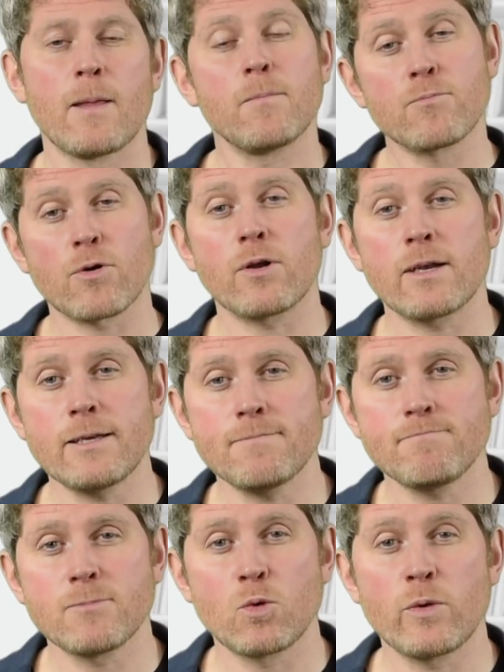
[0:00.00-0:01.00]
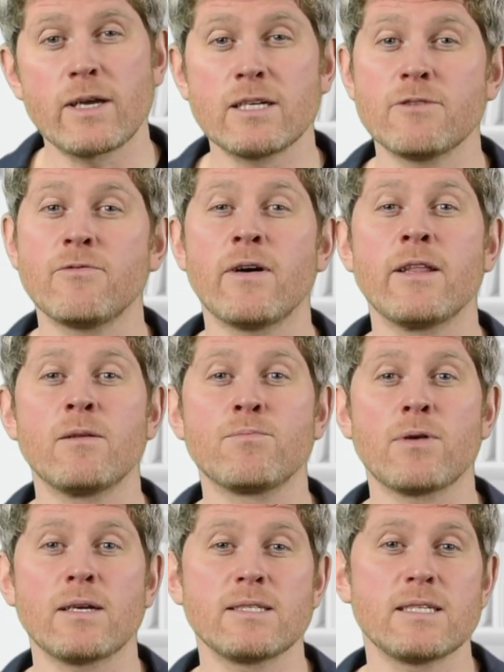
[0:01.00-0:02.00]
Broadly, we can divide the
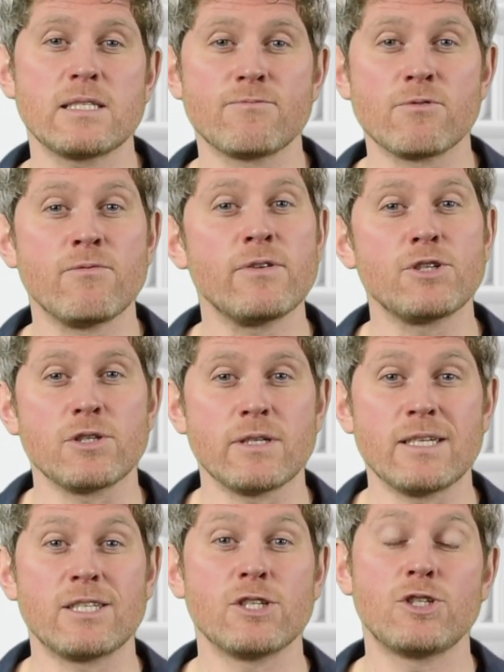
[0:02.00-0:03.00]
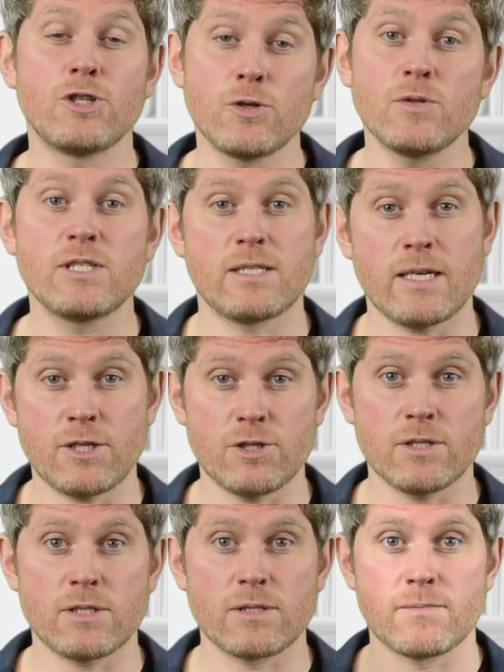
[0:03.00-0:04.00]
process of revision into two
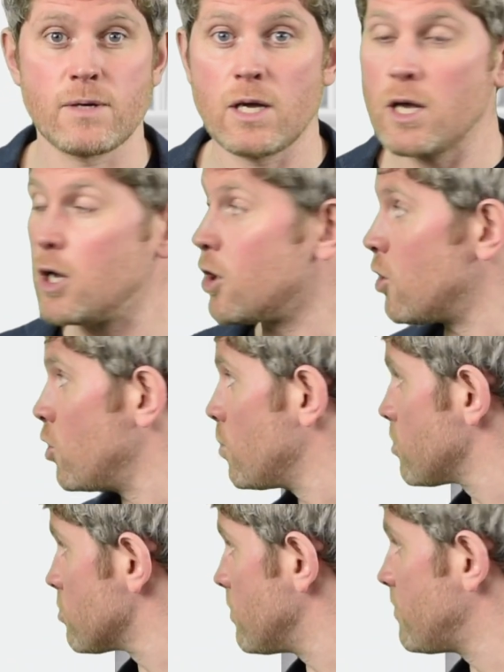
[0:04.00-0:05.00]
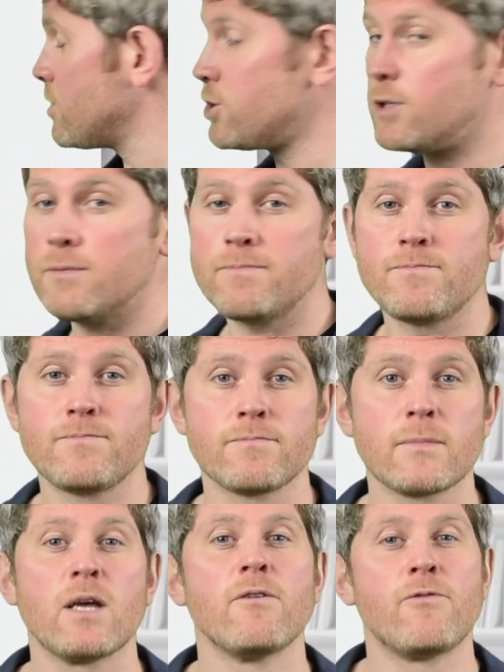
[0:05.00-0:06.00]
stages: global revision,
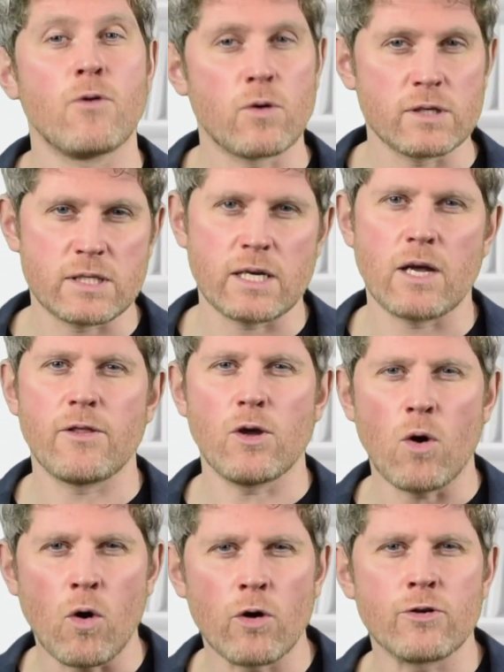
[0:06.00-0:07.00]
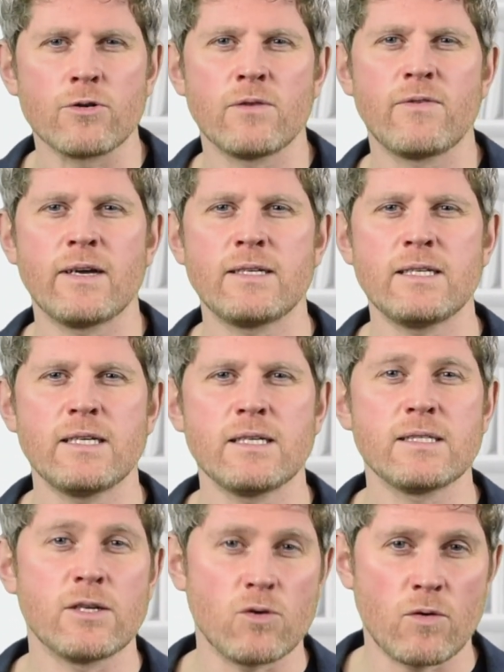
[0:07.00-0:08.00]
focusing on the order of
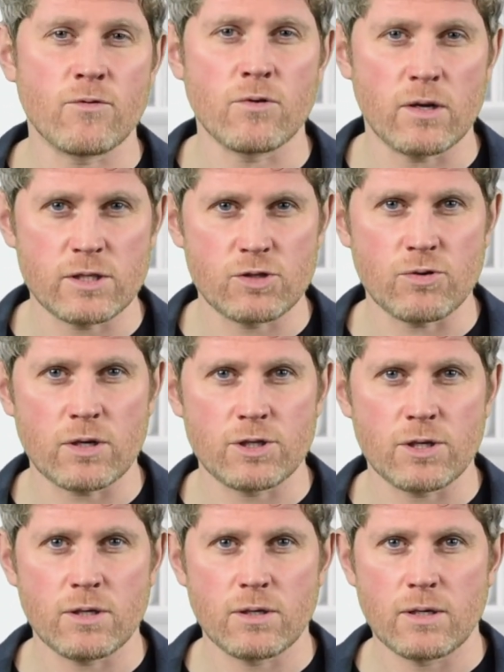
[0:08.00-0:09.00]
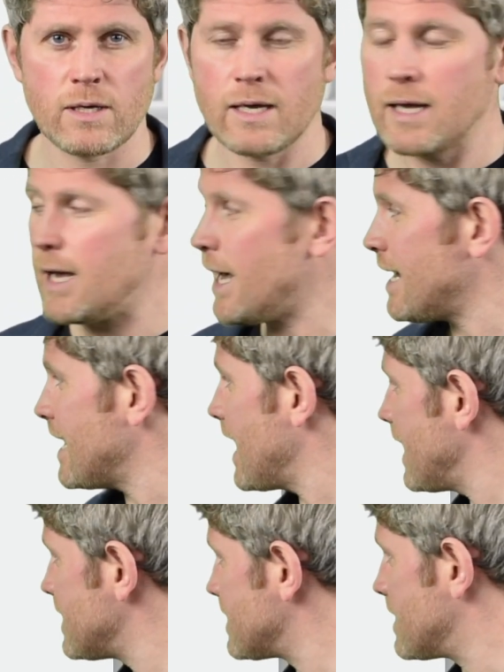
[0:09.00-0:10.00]
ideas and overall structure, and
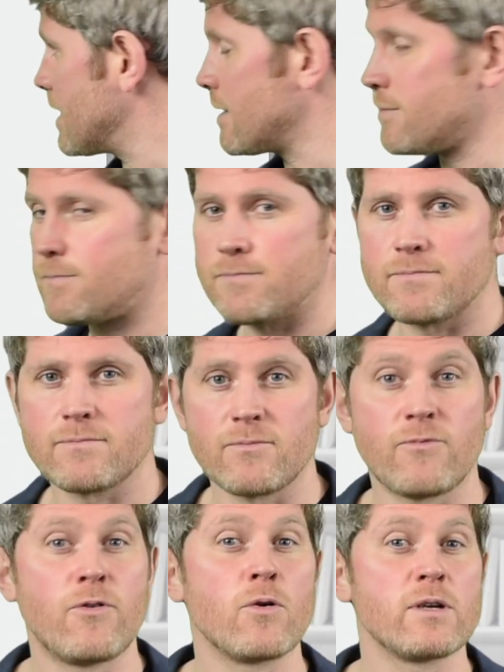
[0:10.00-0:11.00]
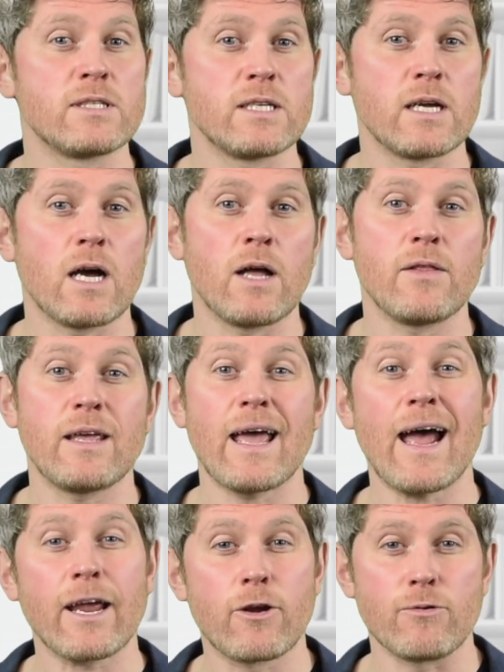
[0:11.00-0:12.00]
editing, focusing on the
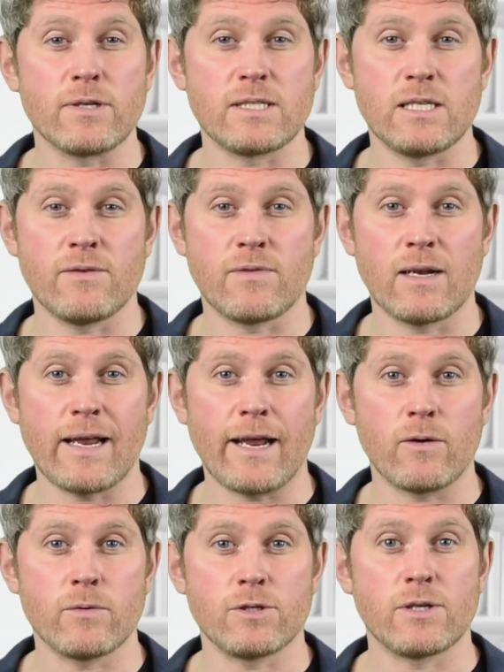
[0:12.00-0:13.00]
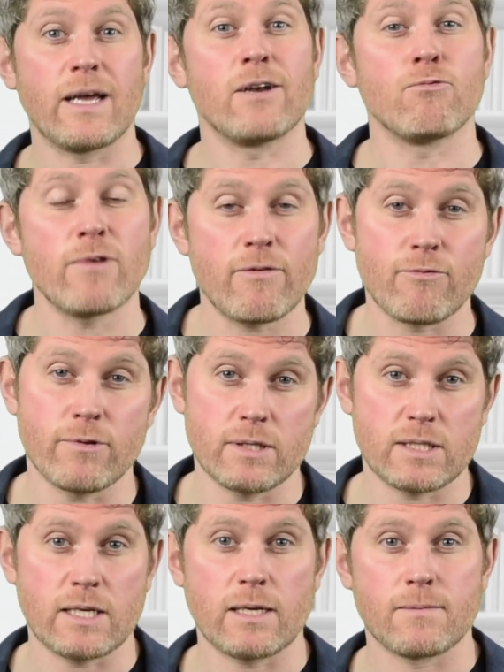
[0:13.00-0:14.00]
accuracy of the language and
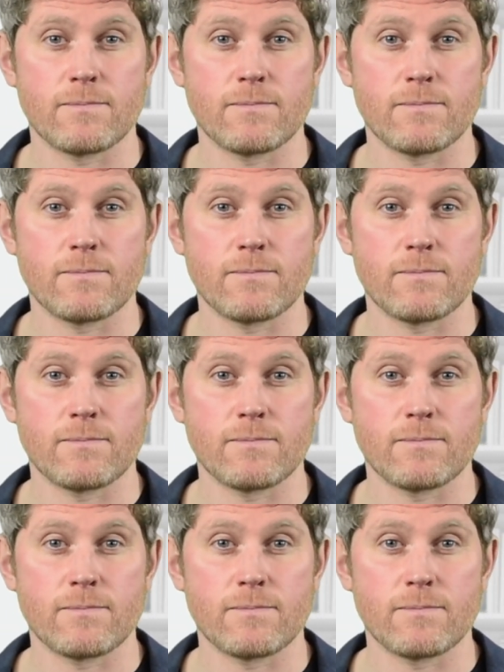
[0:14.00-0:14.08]
referencing.